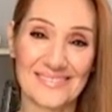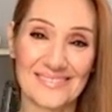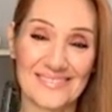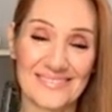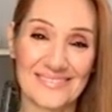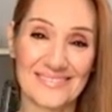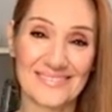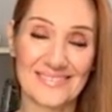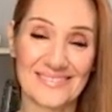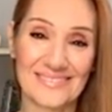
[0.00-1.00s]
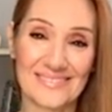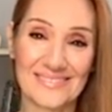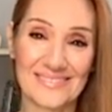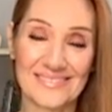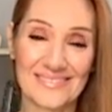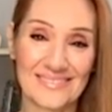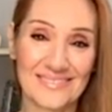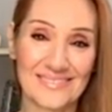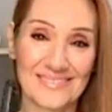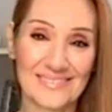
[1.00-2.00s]

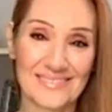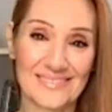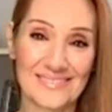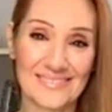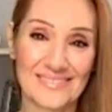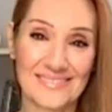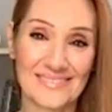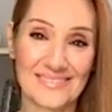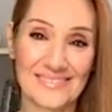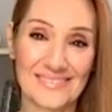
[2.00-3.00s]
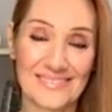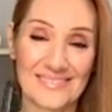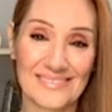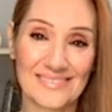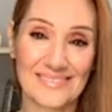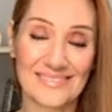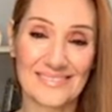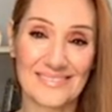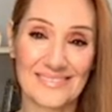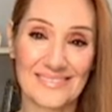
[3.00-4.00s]

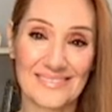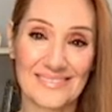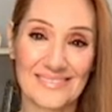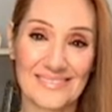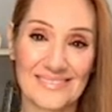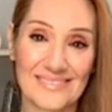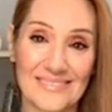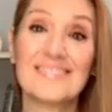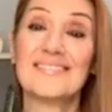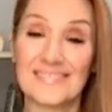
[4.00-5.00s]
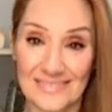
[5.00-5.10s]
No words are spoken by the person on screen.